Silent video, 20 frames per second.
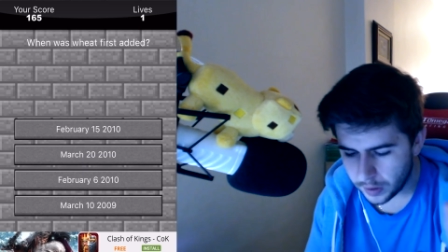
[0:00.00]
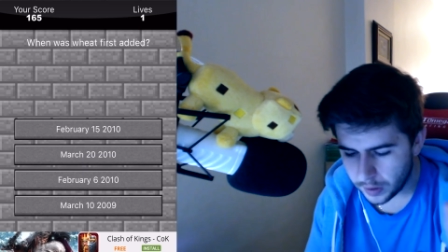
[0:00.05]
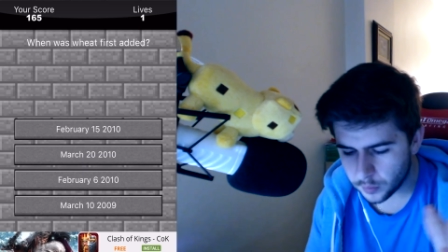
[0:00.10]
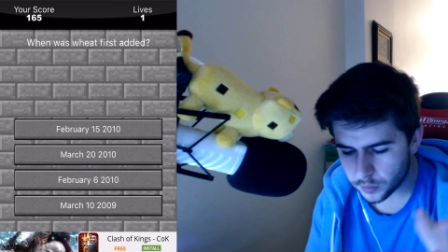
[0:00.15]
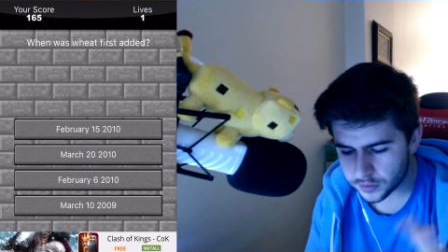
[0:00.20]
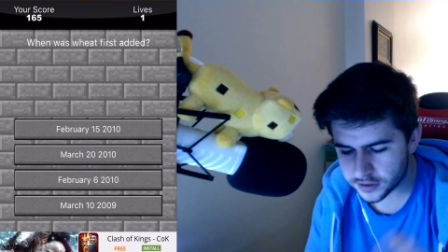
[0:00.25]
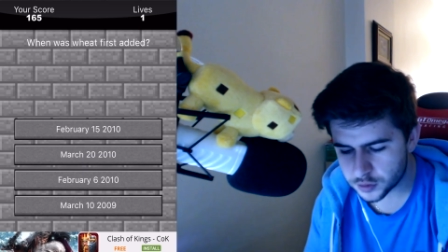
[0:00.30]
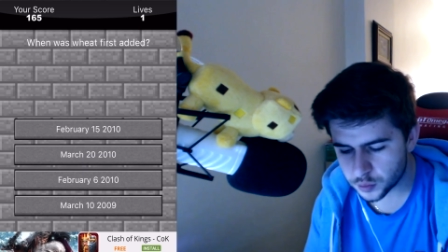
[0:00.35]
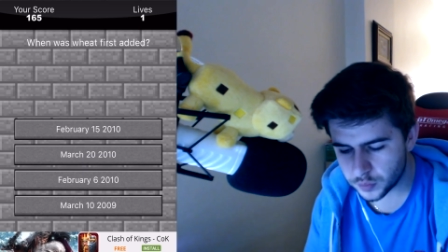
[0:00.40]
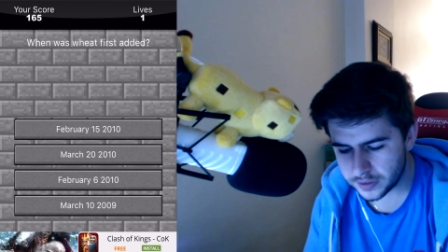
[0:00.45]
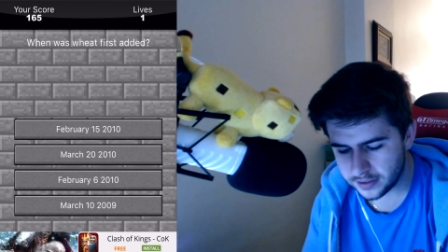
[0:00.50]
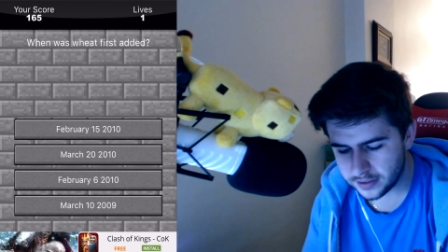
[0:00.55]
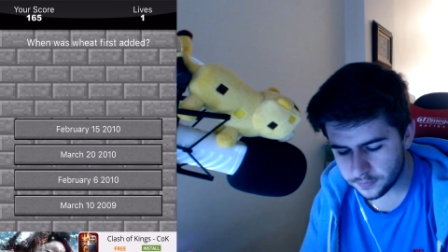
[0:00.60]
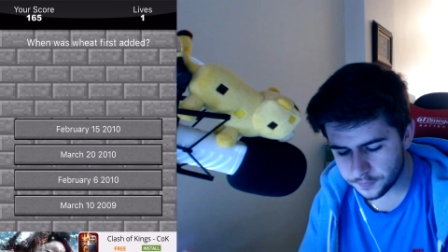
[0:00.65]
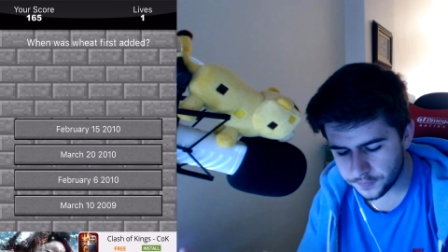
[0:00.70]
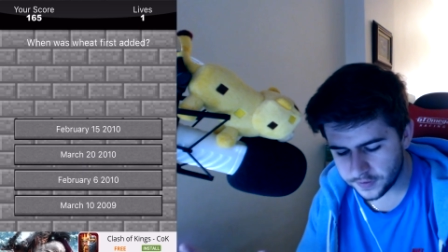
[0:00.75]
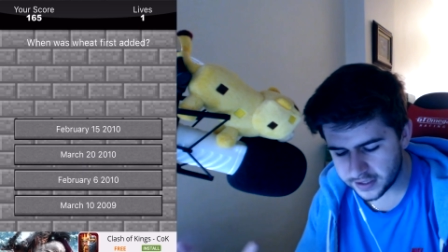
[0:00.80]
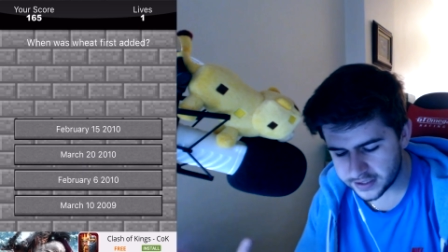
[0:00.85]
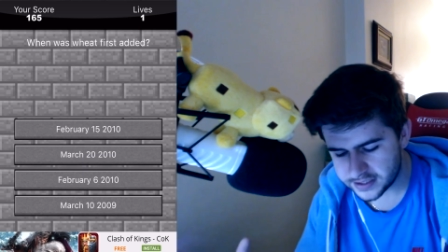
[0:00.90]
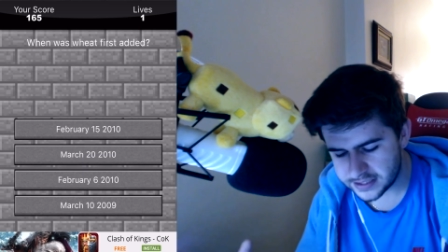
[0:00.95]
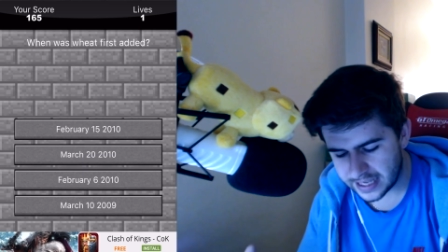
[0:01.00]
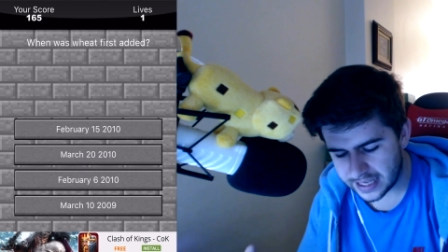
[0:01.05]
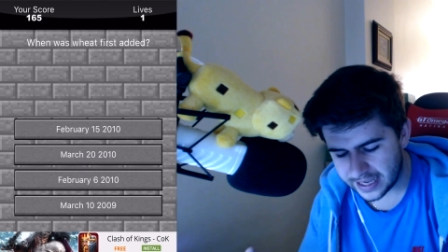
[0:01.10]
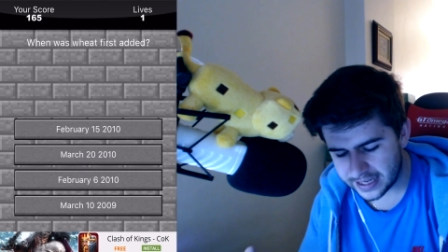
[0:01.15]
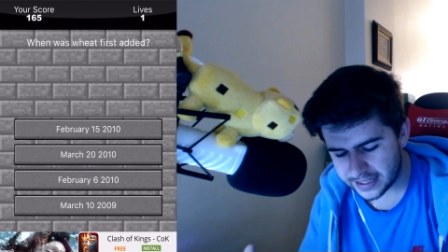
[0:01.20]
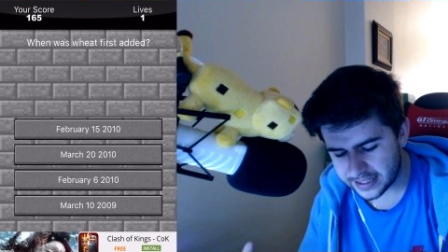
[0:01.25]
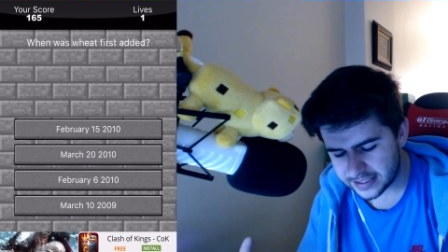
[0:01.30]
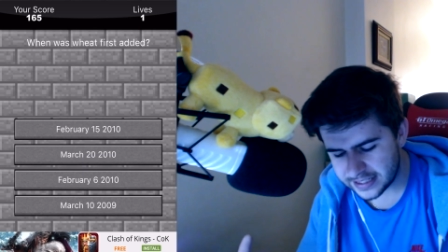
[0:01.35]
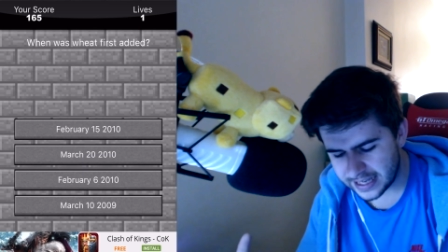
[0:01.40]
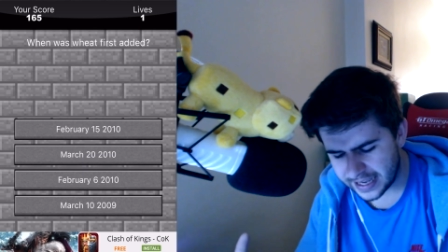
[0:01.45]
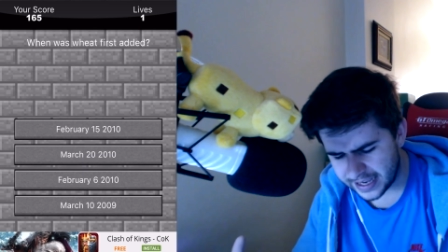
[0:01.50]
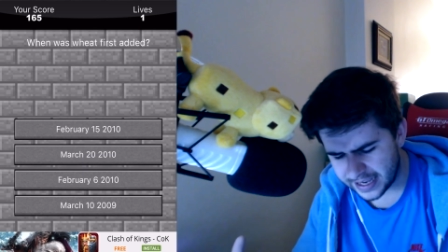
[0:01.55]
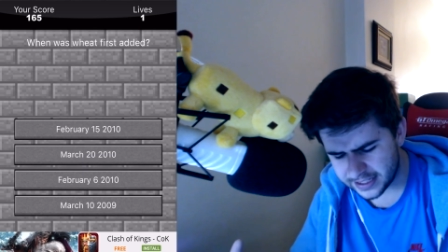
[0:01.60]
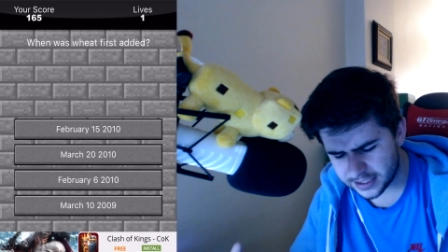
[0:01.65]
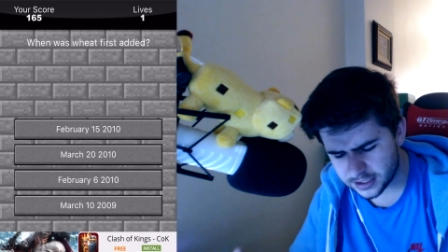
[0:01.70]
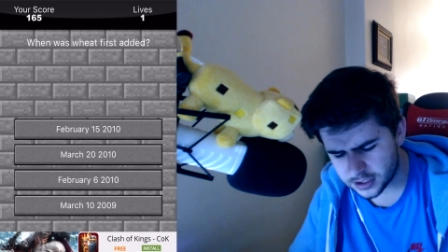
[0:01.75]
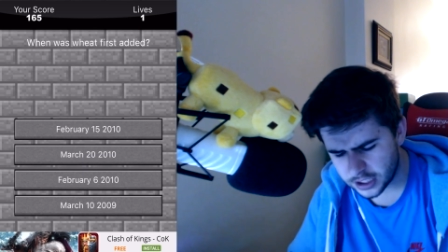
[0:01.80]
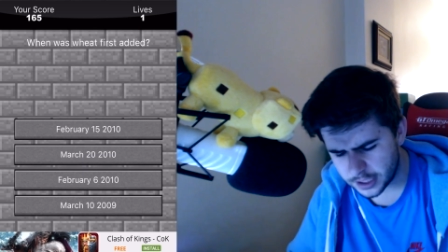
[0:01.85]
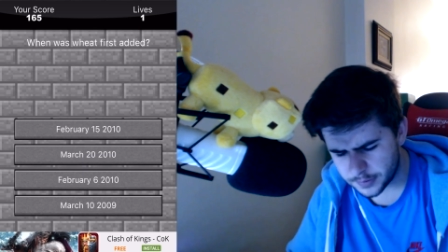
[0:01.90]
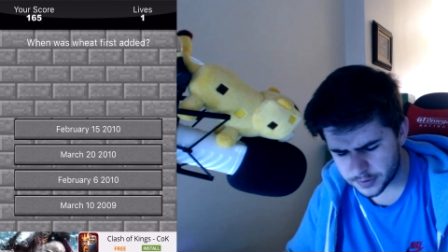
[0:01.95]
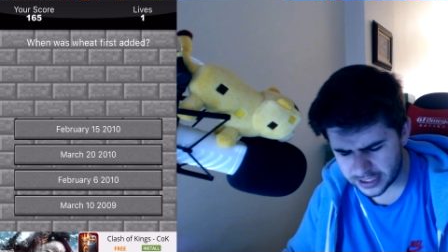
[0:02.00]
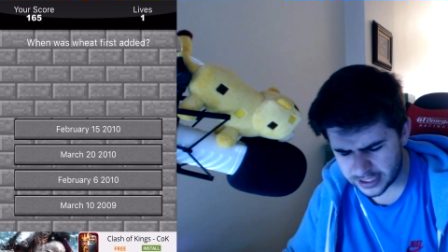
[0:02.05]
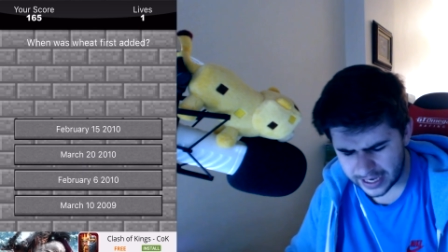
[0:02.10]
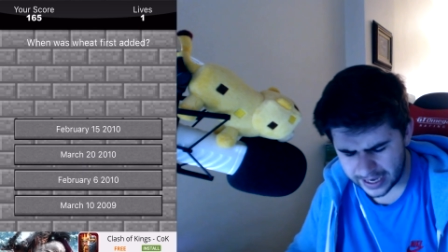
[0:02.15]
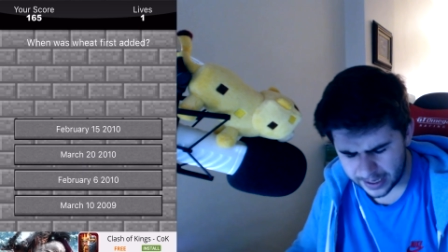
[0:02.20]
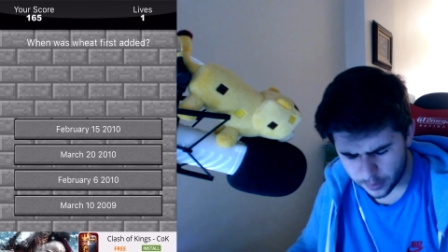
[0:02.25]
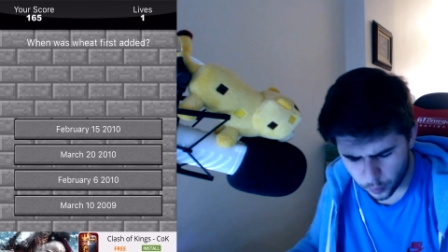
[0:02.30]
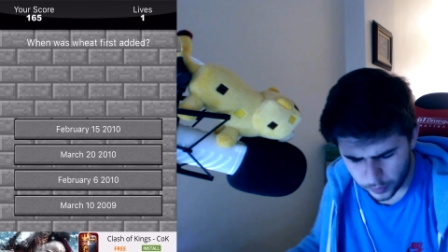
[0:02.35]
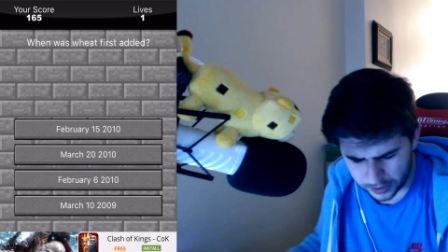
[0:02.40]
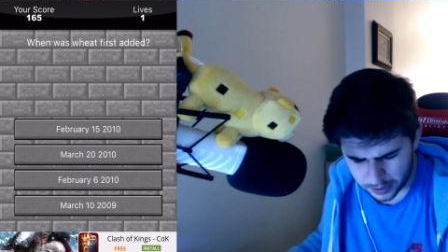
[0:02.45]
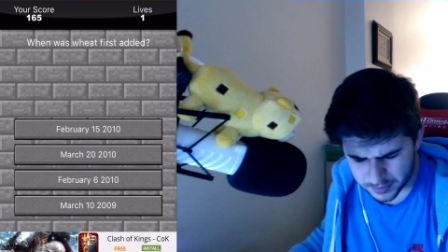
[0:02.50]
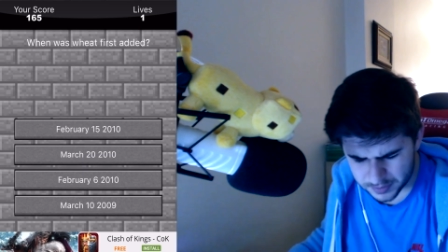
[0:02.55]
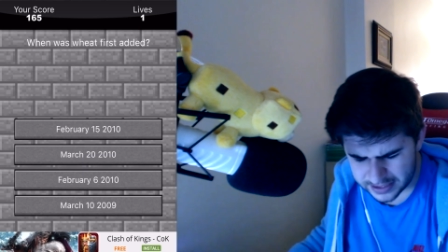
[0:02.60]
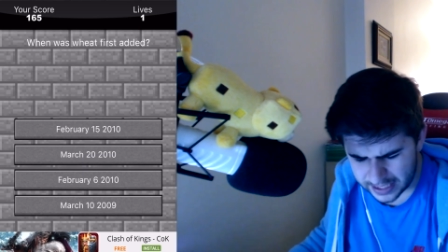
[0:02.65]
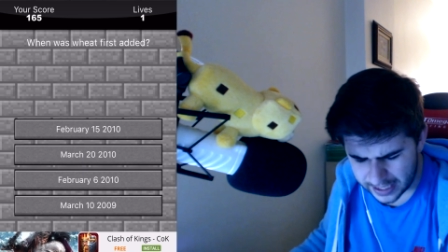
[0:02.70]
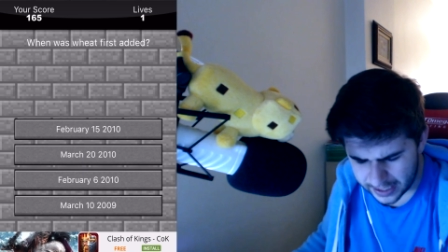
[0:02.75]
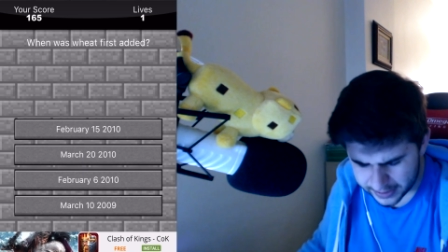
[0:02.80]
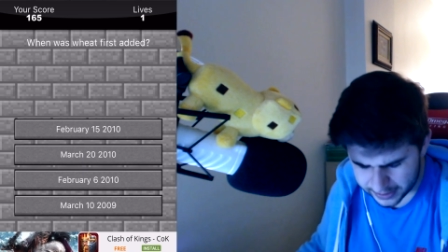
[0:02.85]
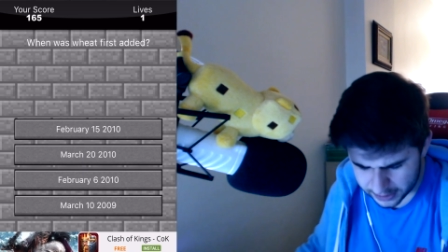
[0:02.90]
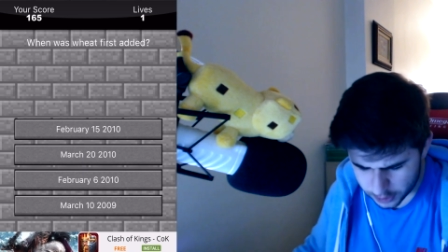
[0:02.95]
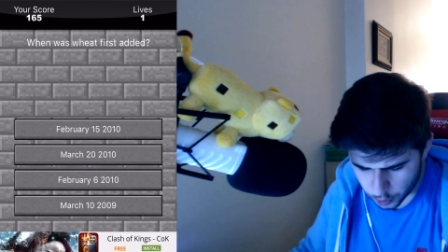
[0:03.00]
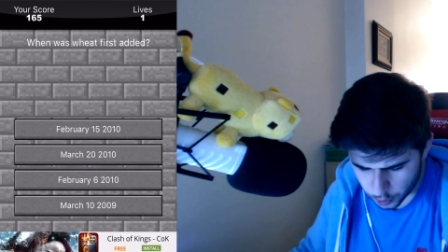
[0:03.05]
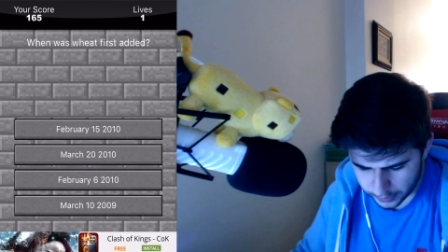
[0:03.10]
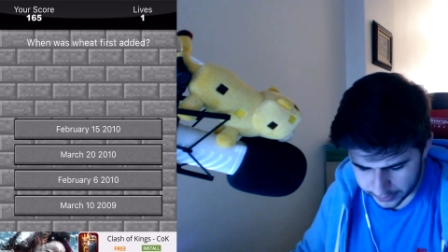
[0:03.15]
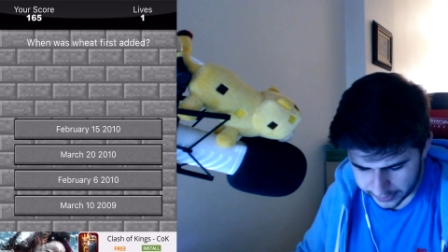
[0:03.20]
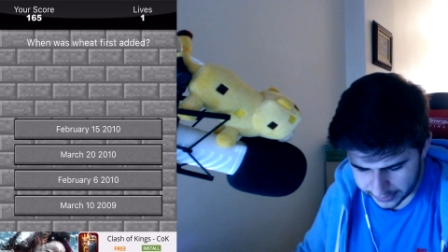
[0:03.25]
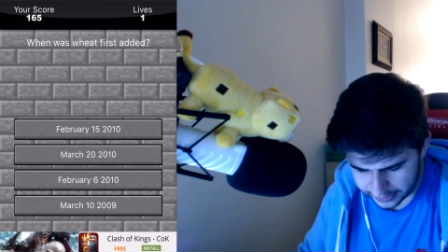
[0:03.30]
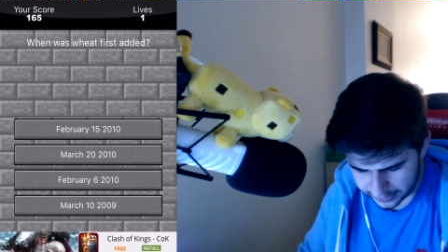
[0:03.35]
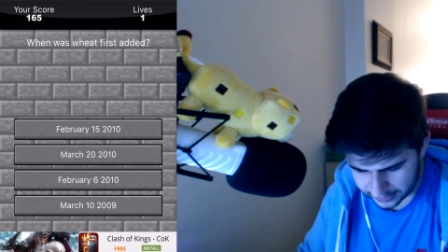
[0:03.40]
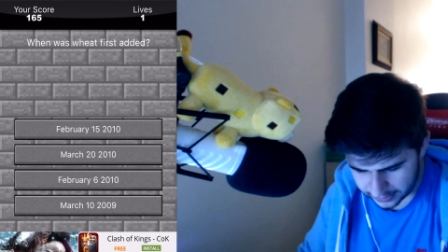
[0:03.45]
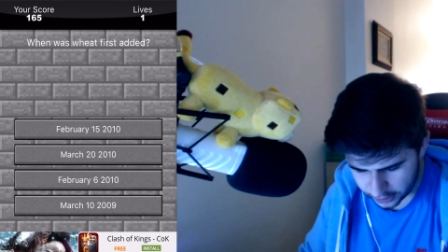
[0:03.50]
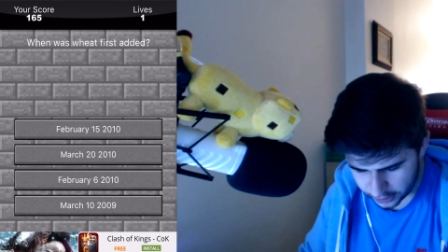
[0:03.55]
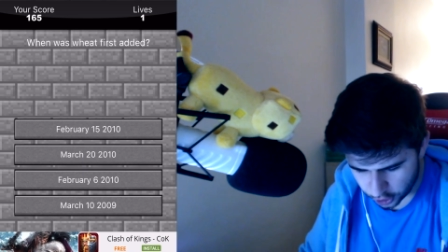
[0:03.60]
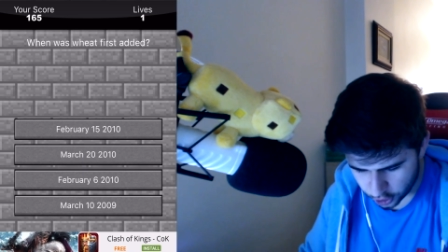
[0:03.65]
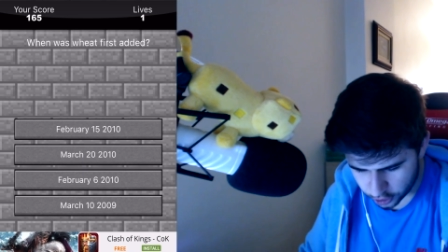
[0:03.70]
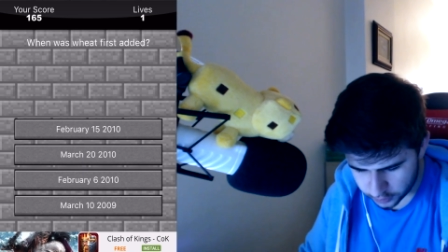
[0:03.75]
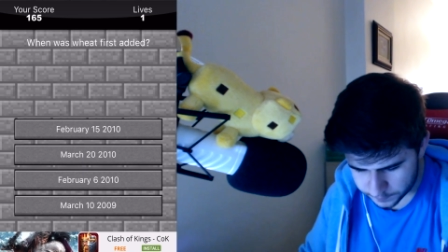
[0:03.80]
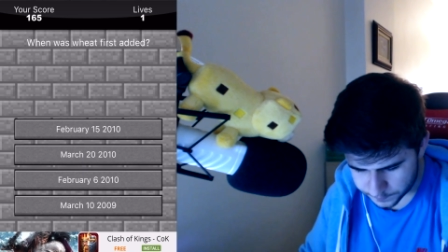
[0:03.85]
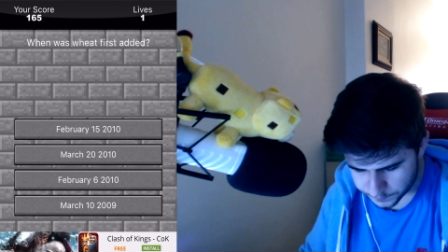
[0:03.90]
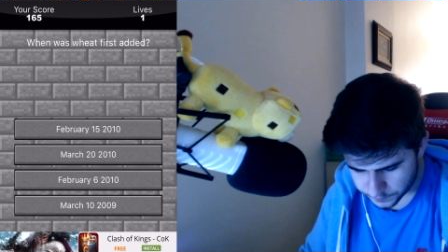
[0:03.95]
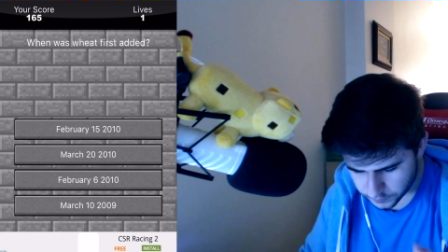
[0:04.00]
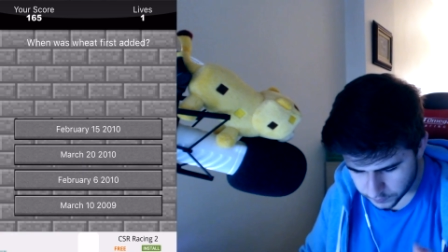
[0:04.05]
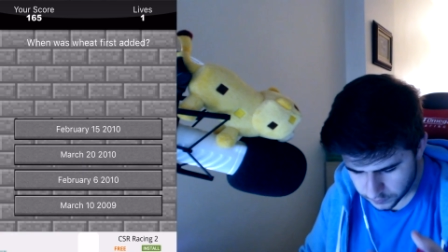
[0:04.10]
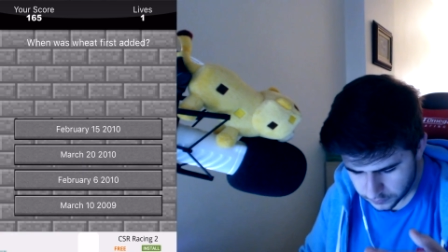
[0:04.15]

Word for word: When was wheat first added? Added. It was wheat was added quite early on.